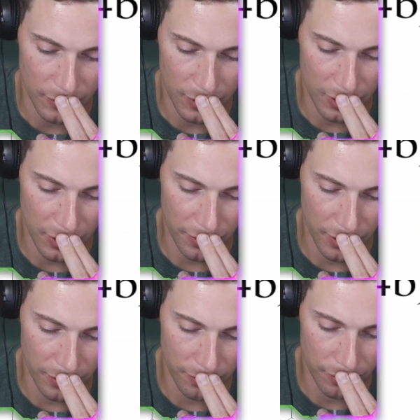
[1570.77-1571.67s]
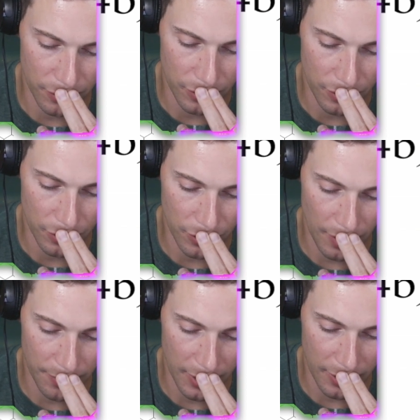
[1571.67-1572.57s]
zero,
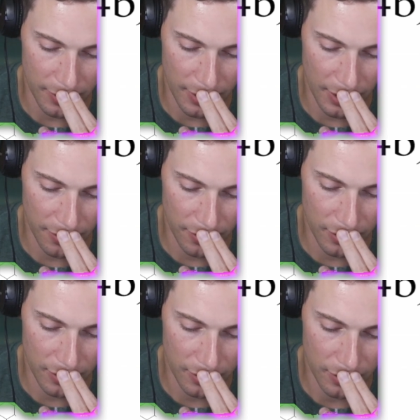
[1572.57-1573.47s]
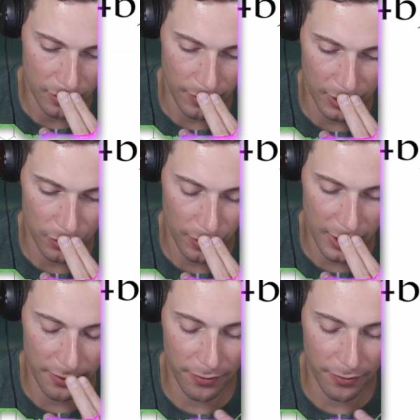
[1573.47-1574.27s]
drop that down, make 20.